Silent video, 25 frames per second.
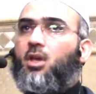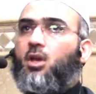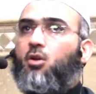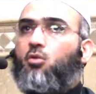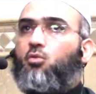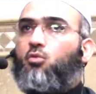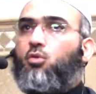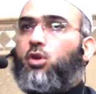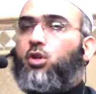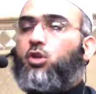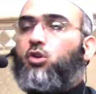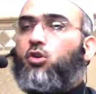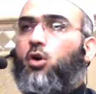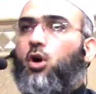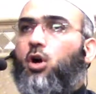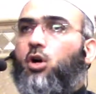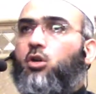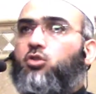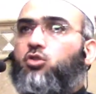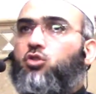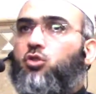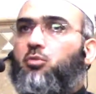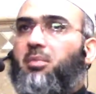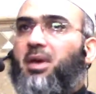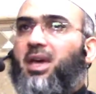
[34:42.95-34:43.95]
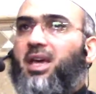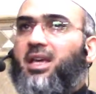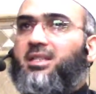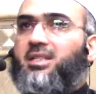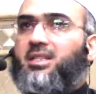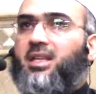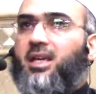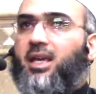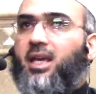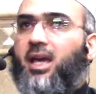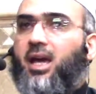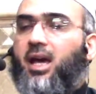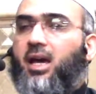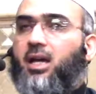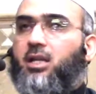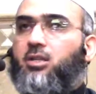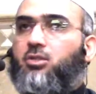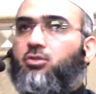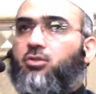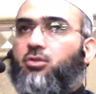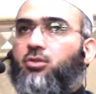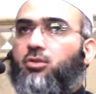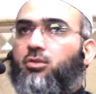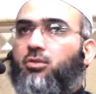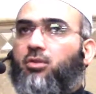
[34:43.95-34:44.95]
When you want to pay zakat
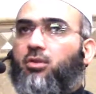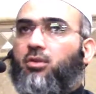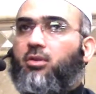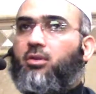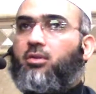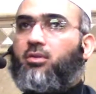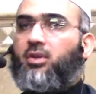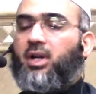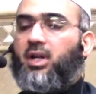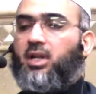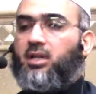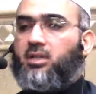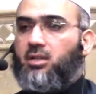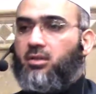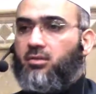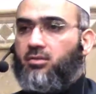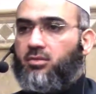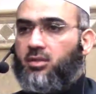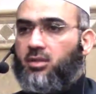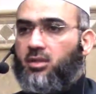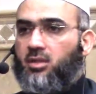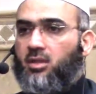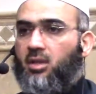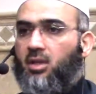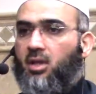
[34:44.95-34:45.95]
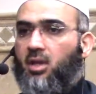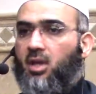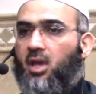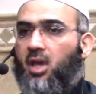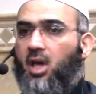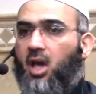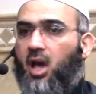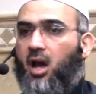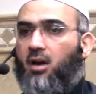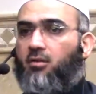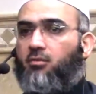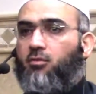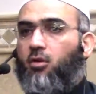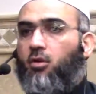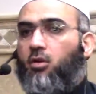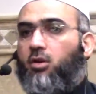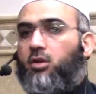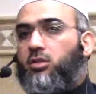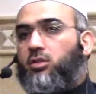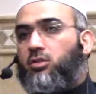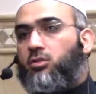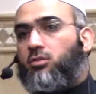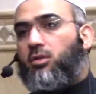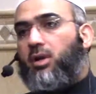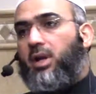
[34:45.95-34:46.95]
to your relatives,
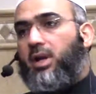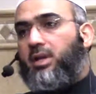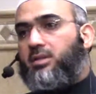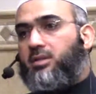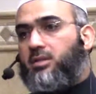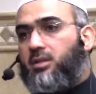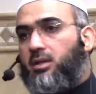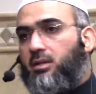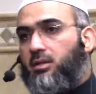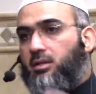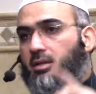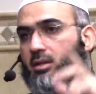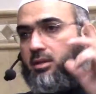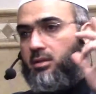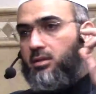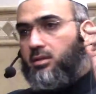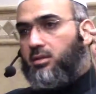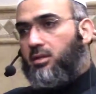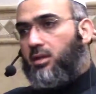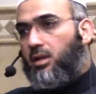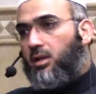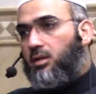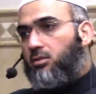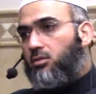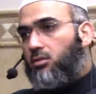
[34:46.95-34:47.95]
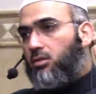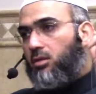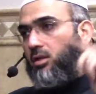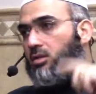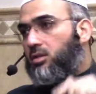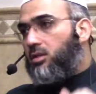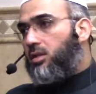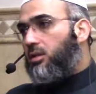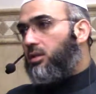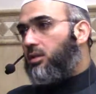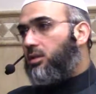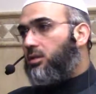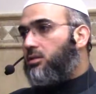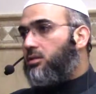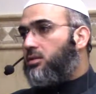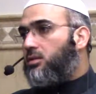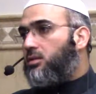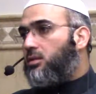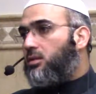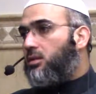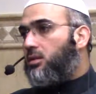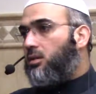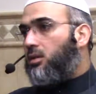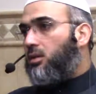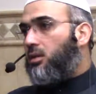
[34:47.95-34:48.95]
avoid your ascendants and your descendants.
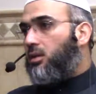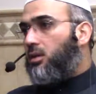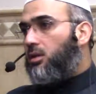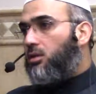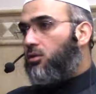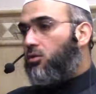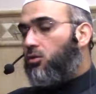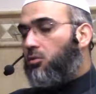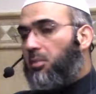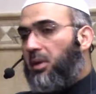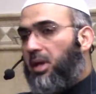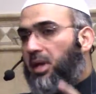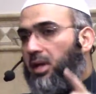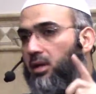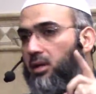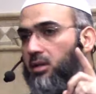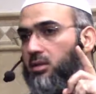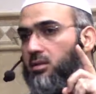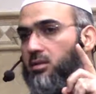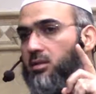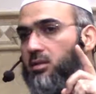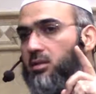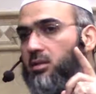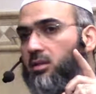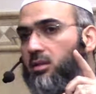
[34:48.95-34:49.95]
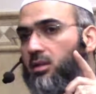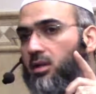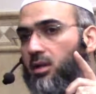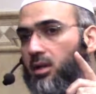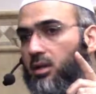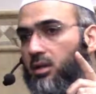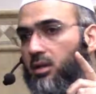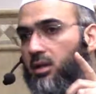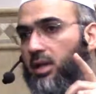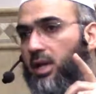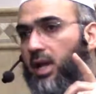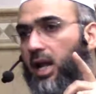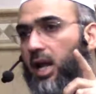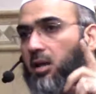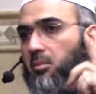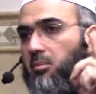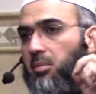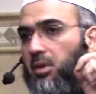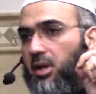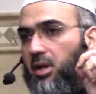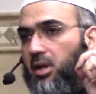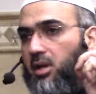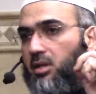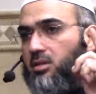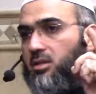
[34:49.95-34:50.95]
Your parents and
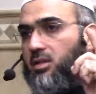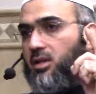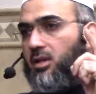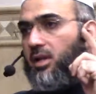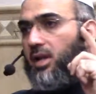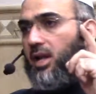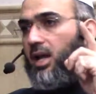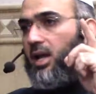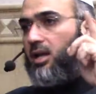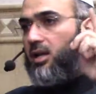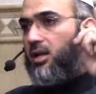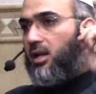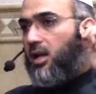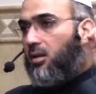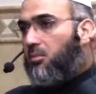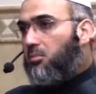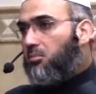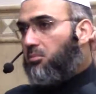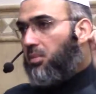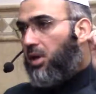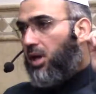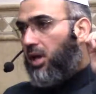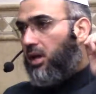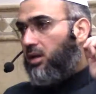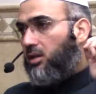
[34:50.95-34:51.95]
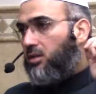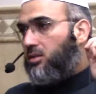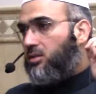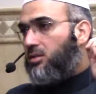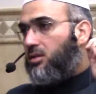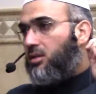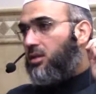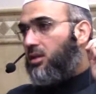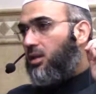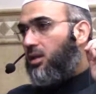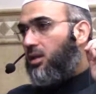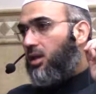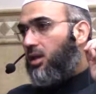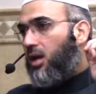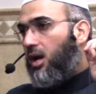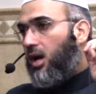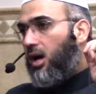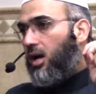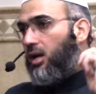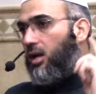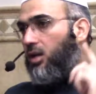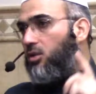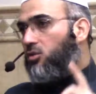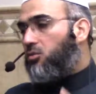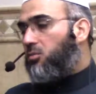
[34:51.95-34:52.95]
grandparents and grand-grandparents,
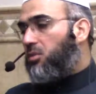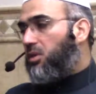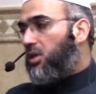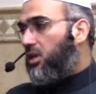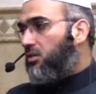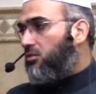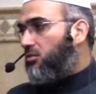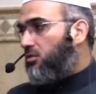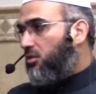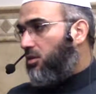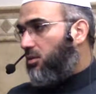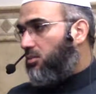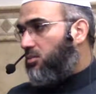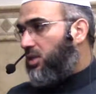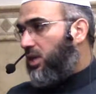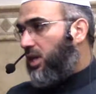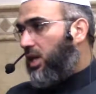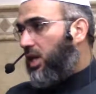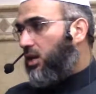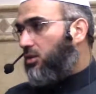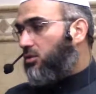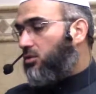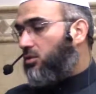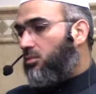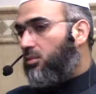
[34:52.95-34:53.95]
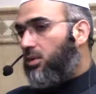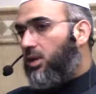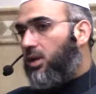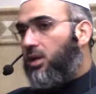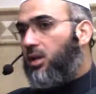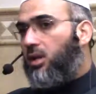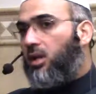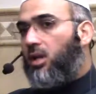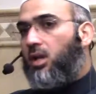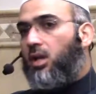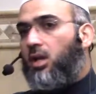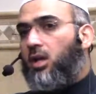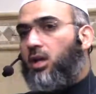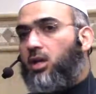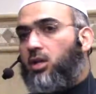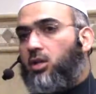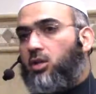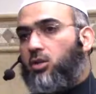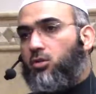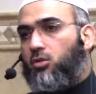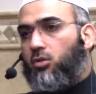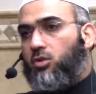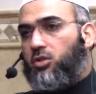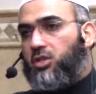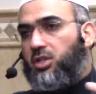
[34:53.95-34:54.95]
are not to be given from zakat al-mal.
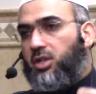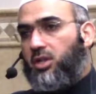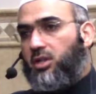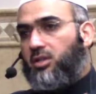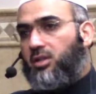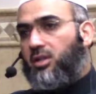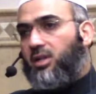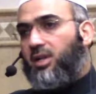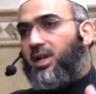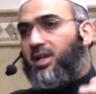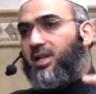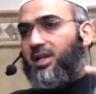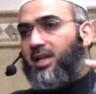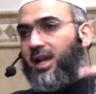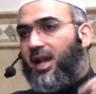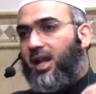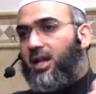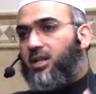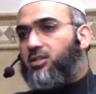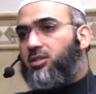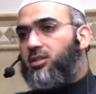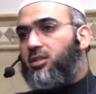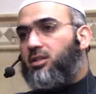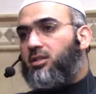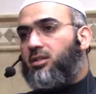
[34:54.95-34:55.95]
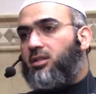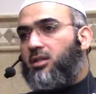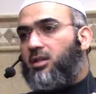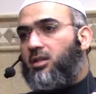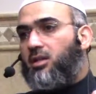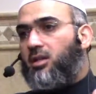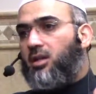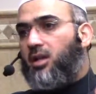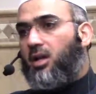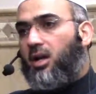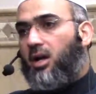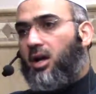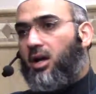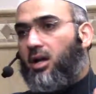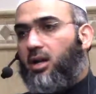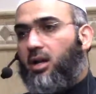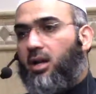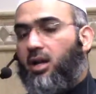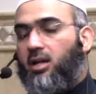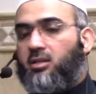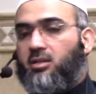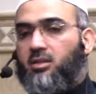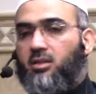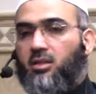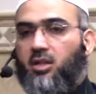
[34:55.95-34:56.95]
Your children and grandchildren are
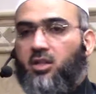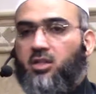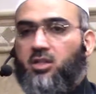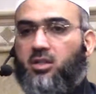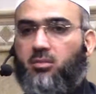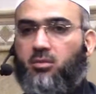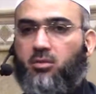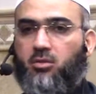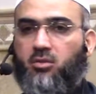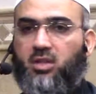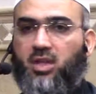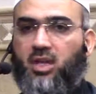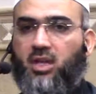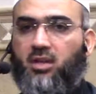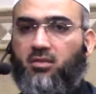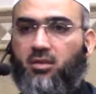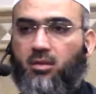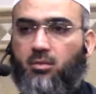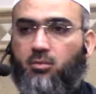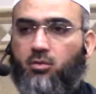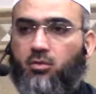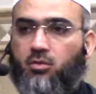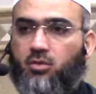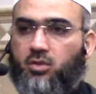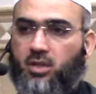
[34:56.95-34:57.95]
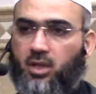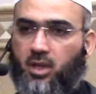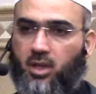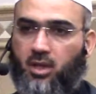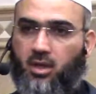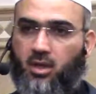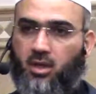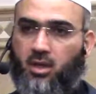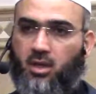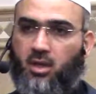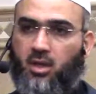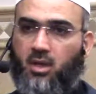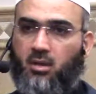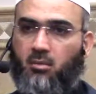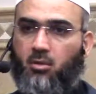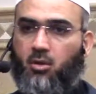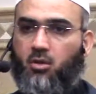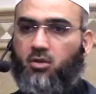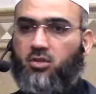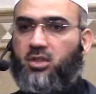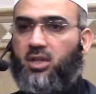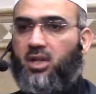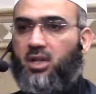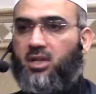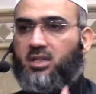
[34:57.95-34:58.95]
not eligible to take from your zakat.
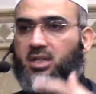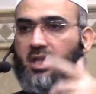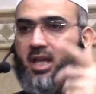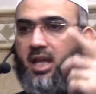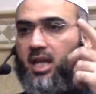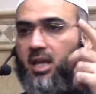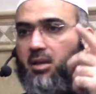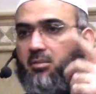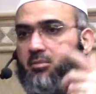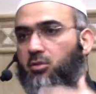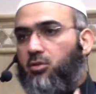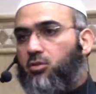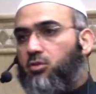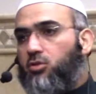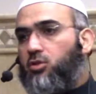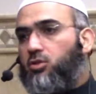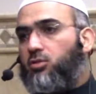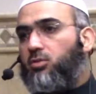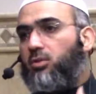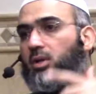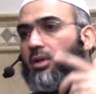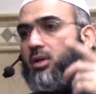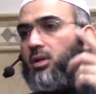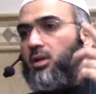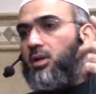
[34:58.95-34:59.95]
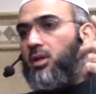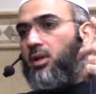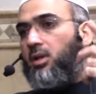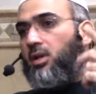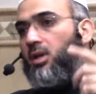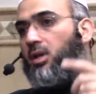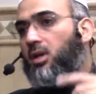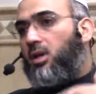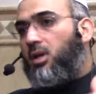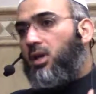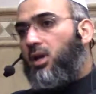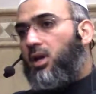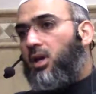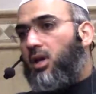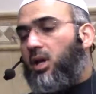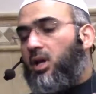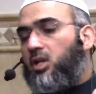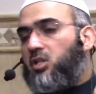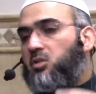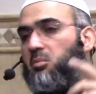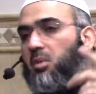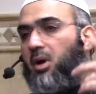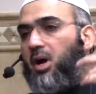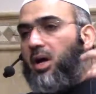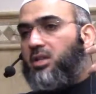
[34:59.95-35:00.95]
Because there is like a mutual
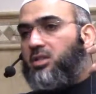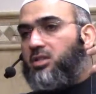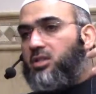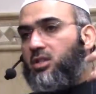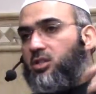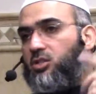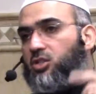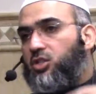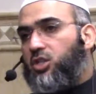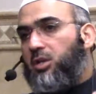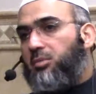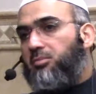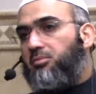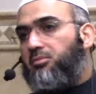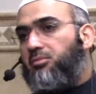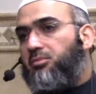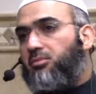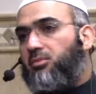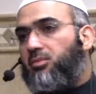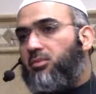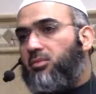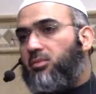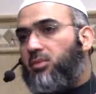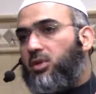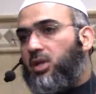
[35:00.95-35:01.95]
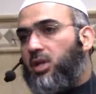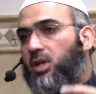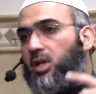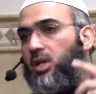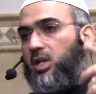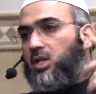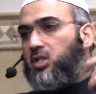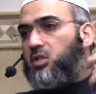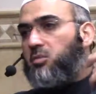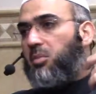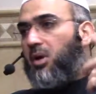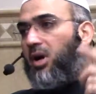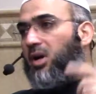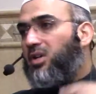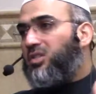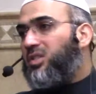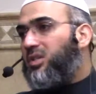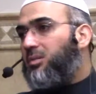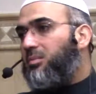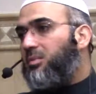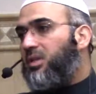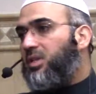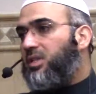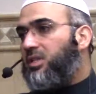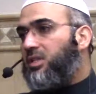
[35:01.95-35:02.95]
sponsorship
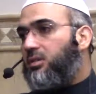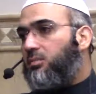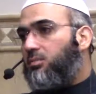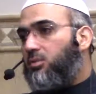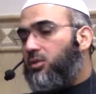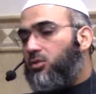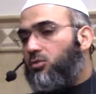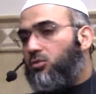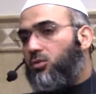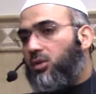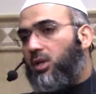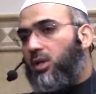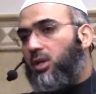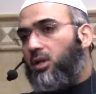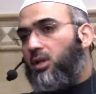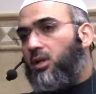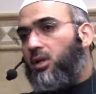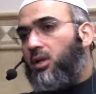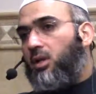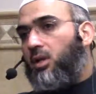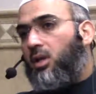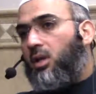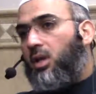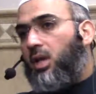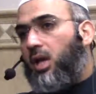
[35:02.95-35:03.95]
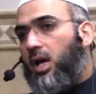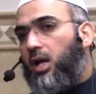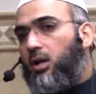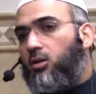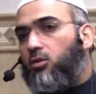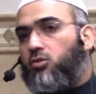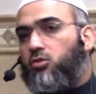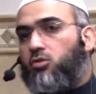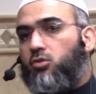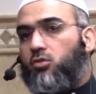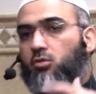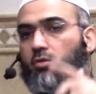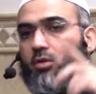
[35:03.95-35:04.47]
responsibility between al-usul